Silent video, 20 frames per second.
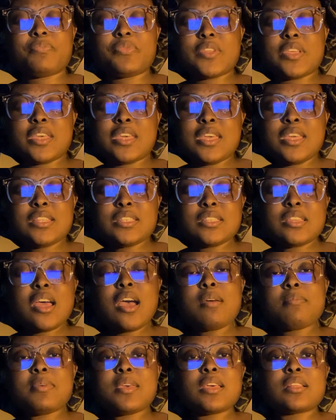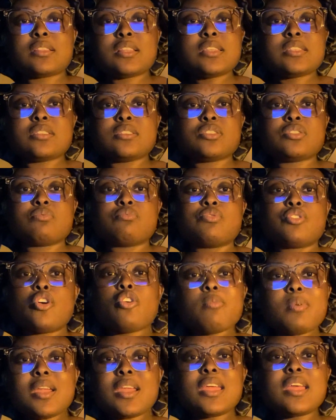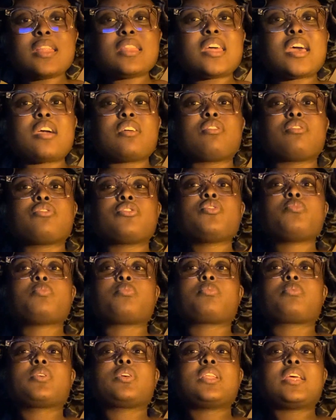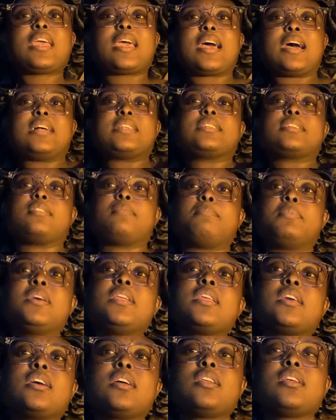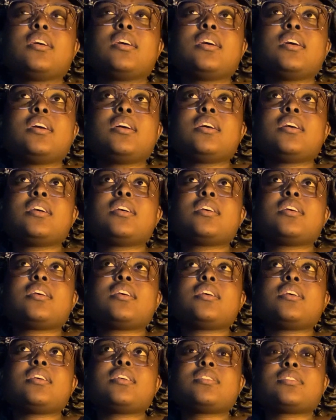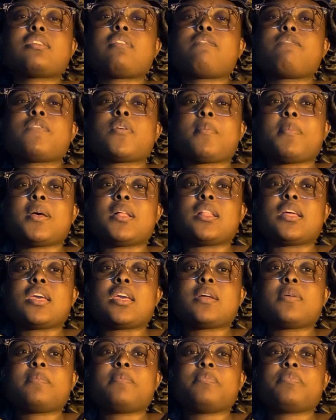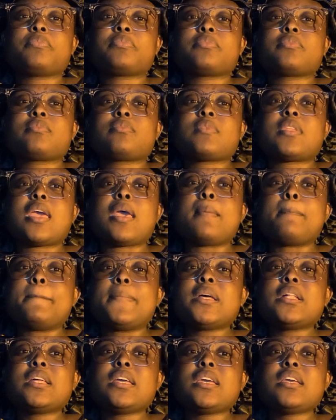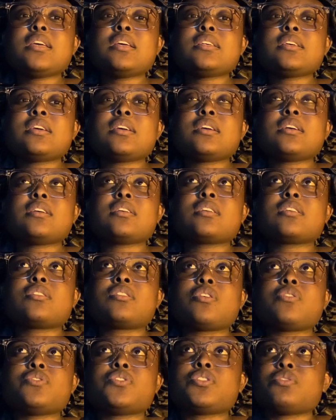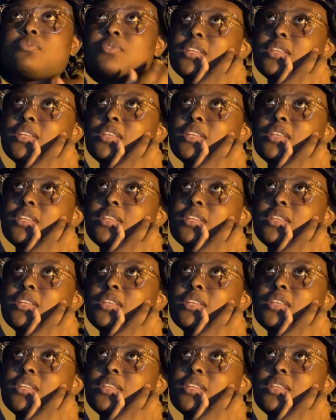he's not being listened to. Nobody in that group really has an opinion, except for Billy. And Billy goes through